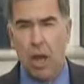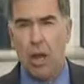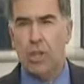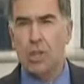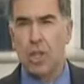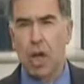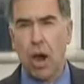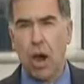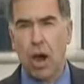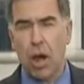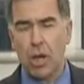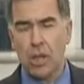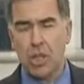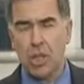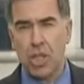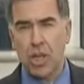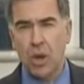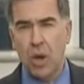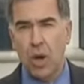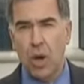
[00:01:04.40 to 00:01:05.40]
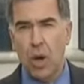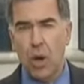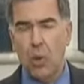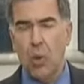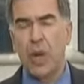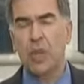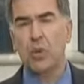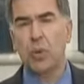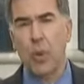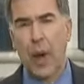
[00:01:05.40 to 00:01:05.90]
charged
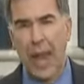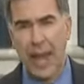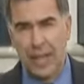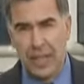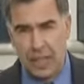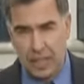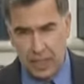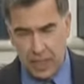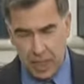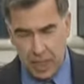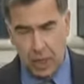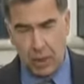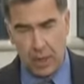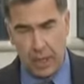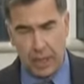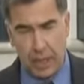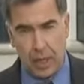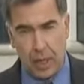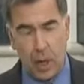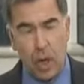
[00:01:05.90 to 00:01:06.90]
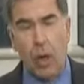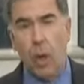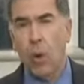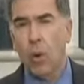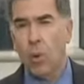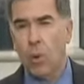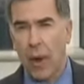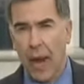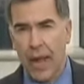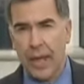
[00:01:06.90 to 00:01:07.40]
with racketeering.
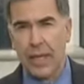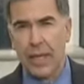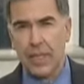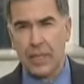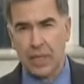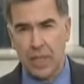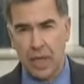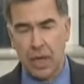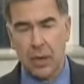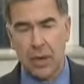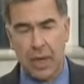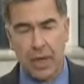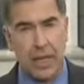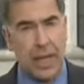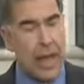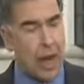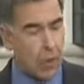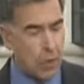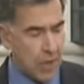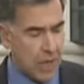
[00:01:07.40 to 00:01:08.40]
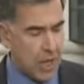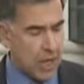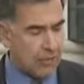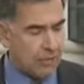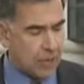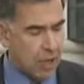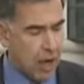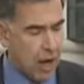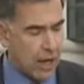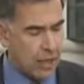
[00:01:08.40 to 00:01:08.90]
Racketeering. Now, we
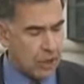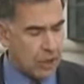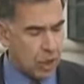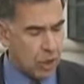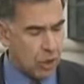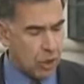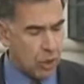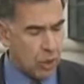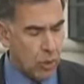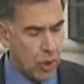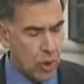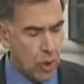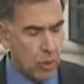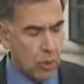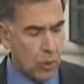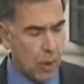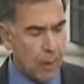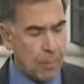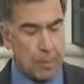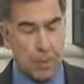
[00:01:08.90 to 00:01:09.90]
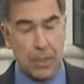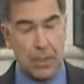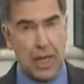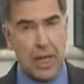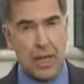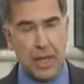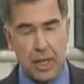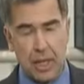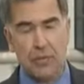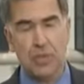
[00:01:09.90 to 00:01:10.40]
have talked to
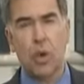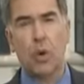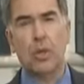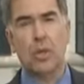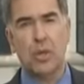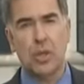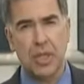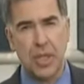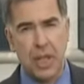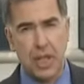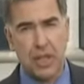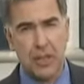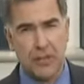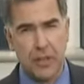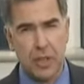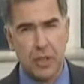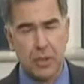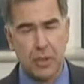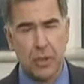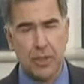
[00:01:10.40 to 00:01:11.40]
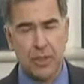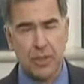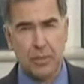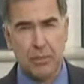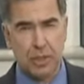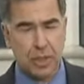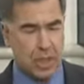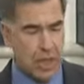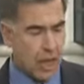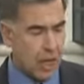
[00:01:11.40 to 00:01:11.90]
representatives or to the individuals
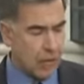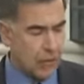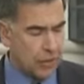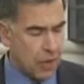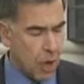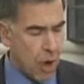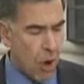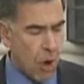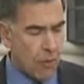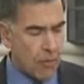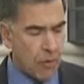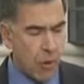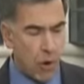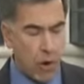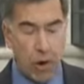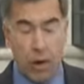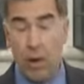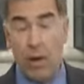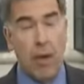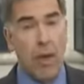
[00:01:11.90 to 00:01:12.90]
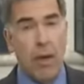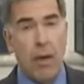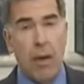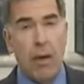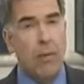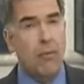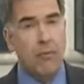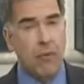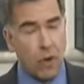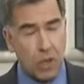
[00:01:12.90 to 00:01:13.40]
themselves for
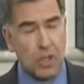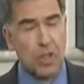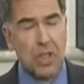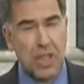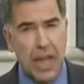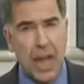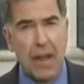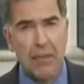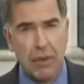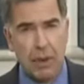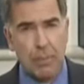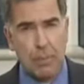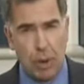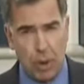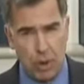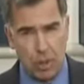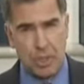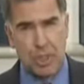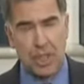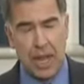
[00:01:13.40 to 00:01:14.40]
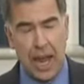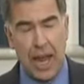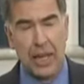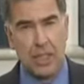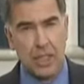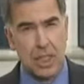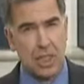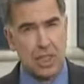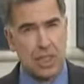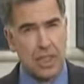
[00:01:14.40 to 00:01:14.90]
virtually every person I just